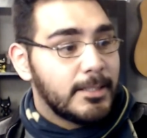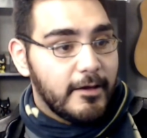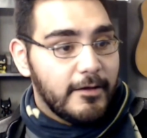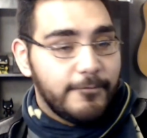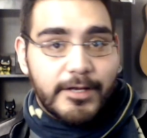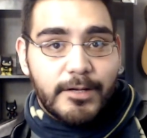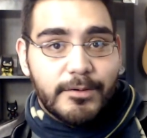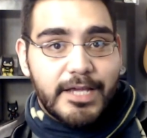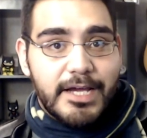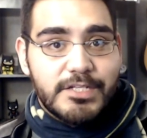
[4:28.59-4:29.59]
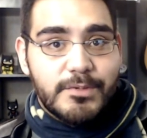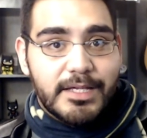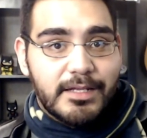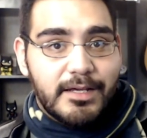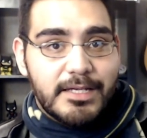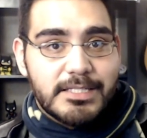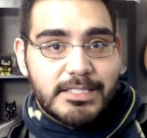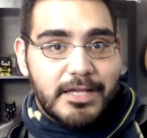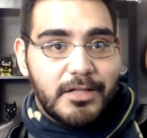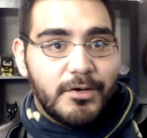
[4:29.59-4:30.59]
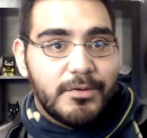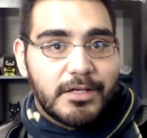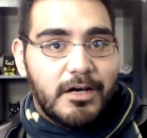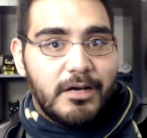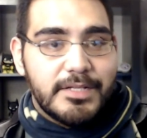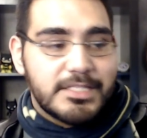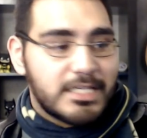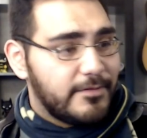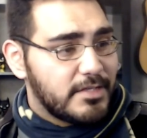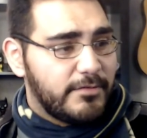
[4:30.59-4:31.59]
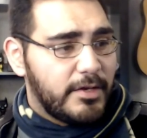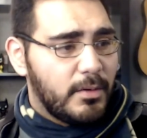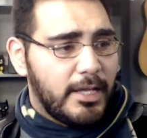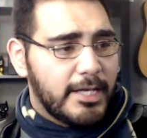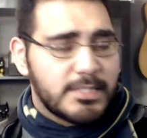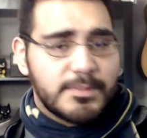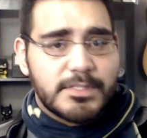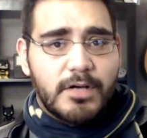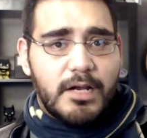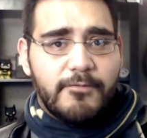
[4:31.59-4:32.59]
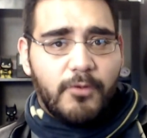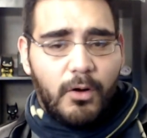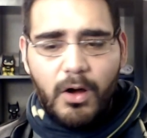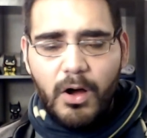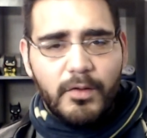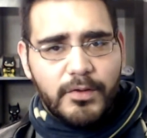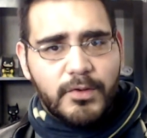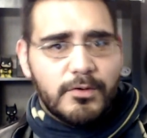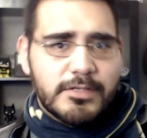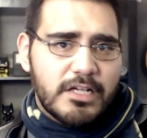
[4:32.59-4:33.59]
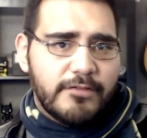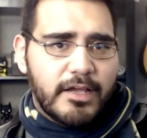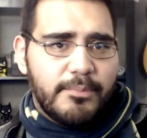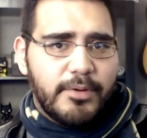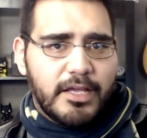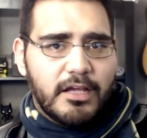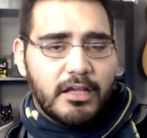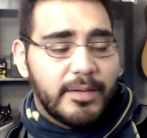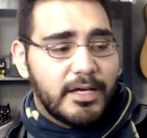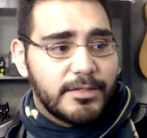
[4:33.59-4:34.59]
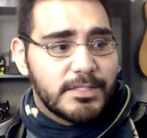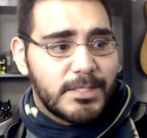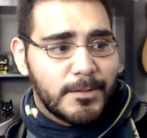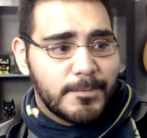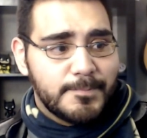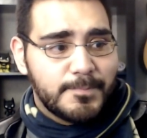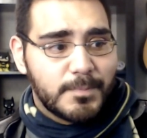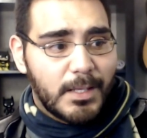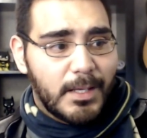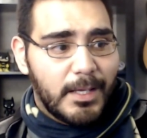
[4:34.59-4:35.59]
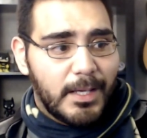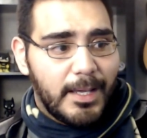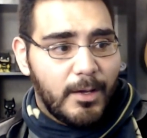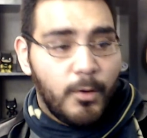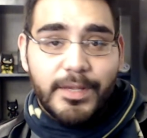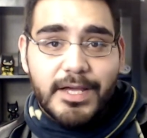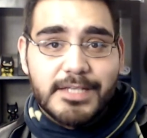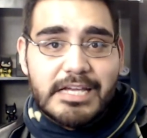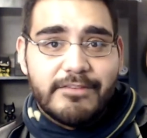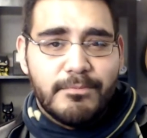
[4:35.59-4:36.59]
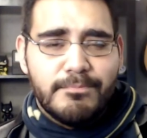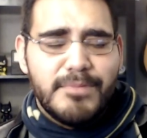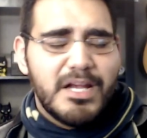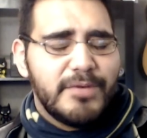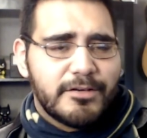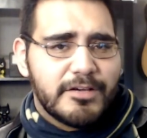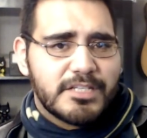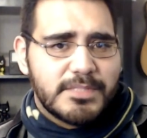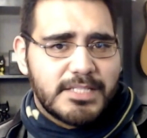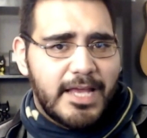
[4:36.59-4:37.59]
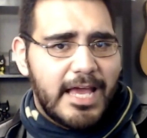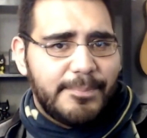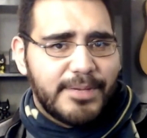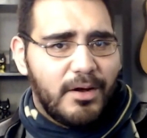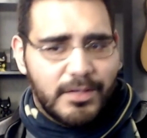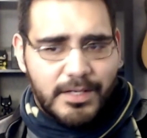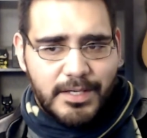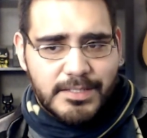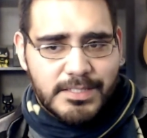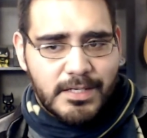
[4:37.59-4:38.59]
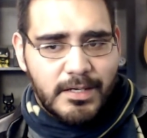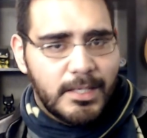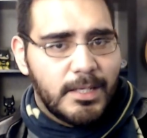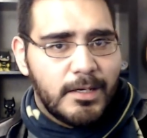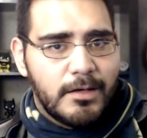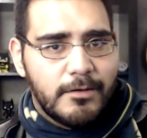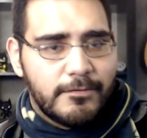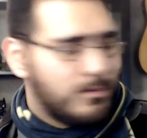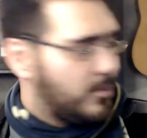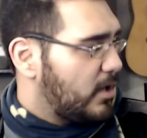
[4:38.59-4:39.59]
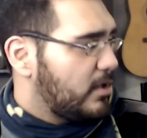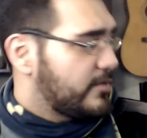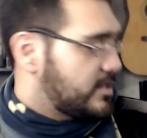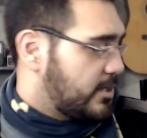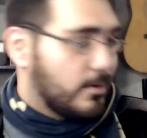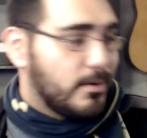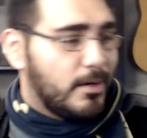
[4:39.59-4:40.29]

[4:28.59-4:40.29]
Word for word: If I don't catch you again, guys, say hello in the comments. Give this video a like. Subscribe for all the cool stuff I got coming out this year. I hope you guys have a Merry Christmas and Happy Holidays from all of us here